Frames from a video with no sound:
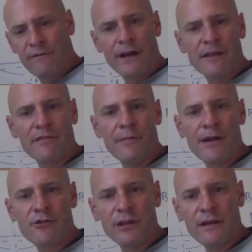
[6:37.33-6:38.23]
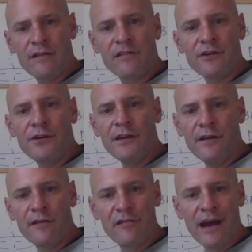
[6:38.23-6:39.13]
forgot to mention is you need
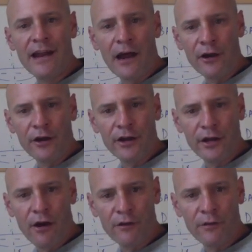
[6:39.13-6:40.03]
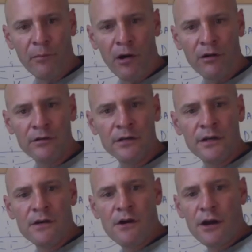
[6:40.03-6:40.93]
to decide how you're going to go with the ball.
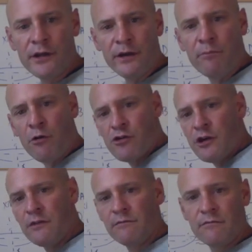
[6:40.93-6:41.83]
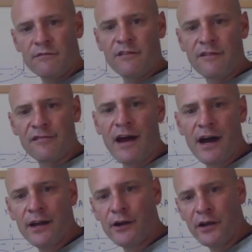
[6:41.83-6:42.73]
Are you going to push it to the
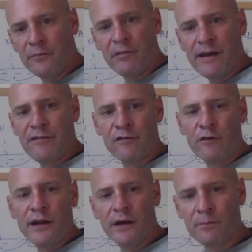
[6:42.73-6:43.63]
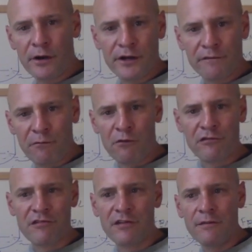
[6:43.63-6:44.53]
side? Are you going to play it straight up? Or are you going to
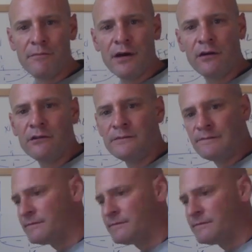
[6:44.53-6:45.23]
force it to the middle?